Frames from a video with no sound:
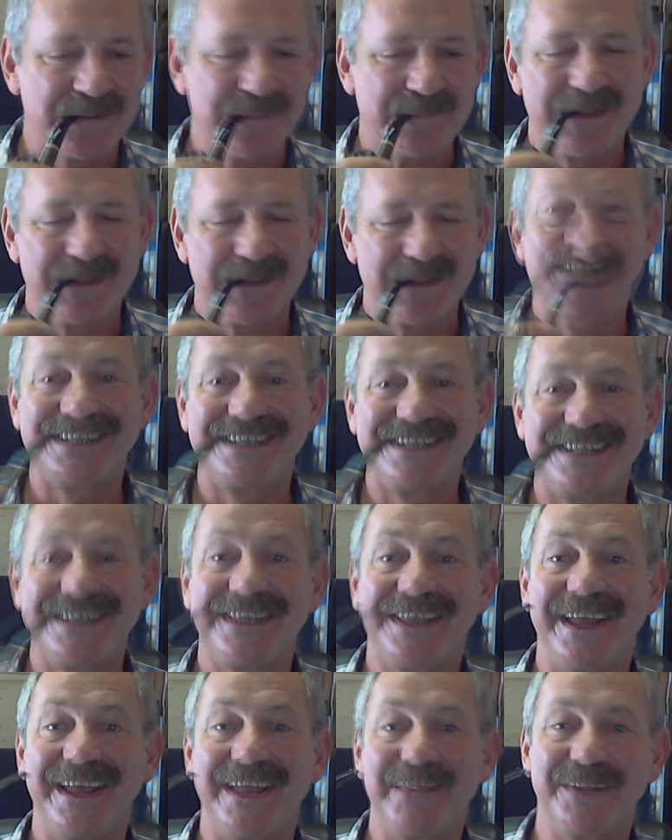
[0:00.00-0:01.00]
At least I had
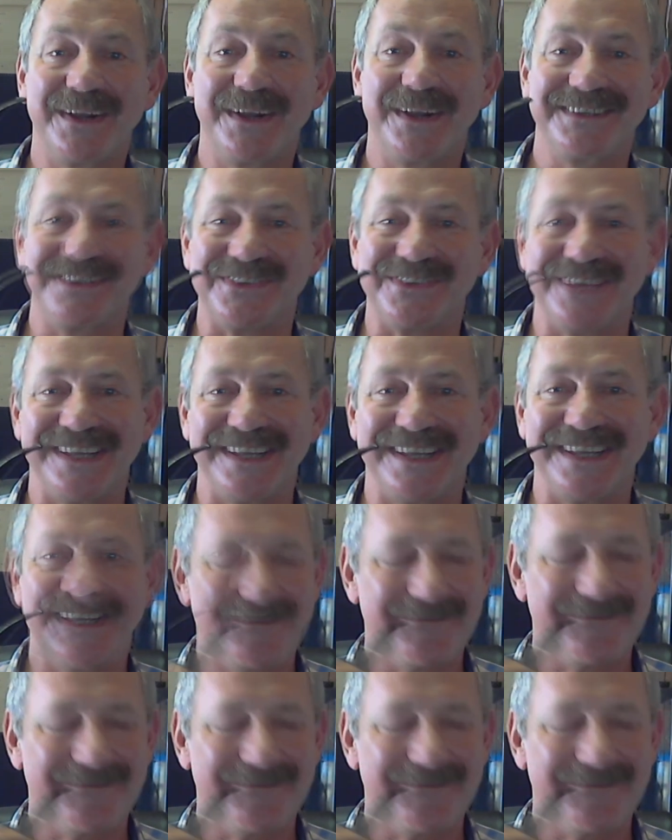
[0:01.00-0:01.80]
a practice run now.